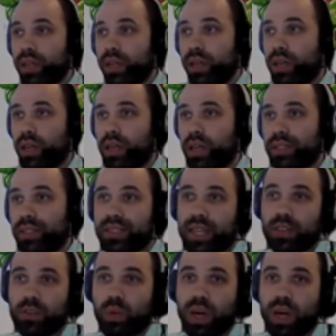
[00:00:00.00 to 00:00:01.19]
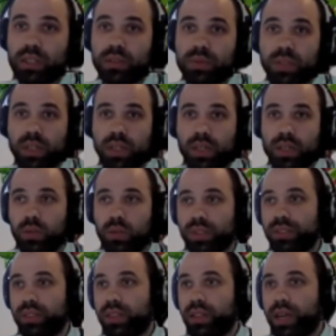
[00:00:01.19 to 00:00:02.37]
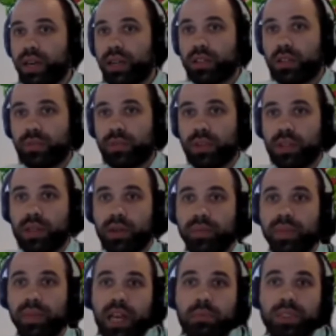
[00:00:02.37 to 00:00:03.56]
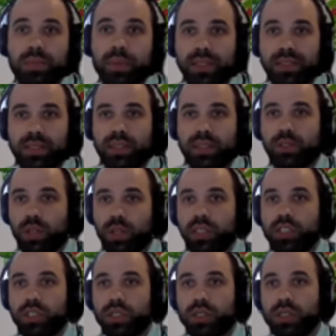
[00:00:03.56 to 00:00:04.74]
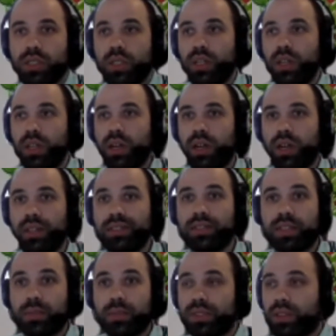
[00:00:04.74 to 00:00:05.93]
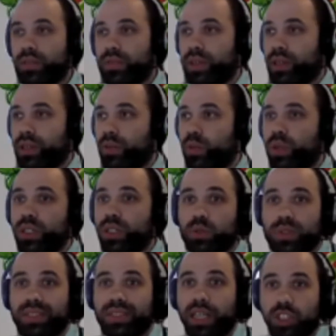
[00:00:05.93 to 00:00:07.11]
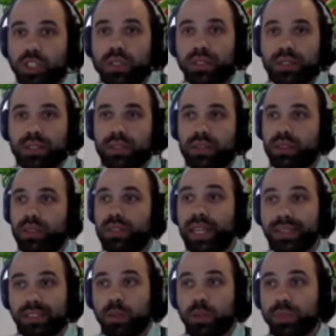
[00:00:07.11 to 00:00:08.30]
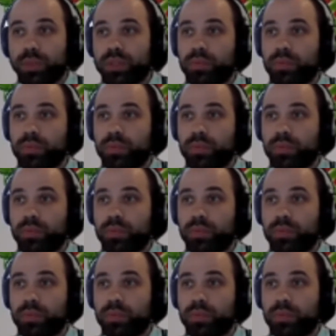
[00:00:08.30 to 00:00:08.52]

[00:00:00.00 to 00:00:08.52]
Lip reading: The second one was the lack of namespace isolation in terms of Windows sessions and desktops.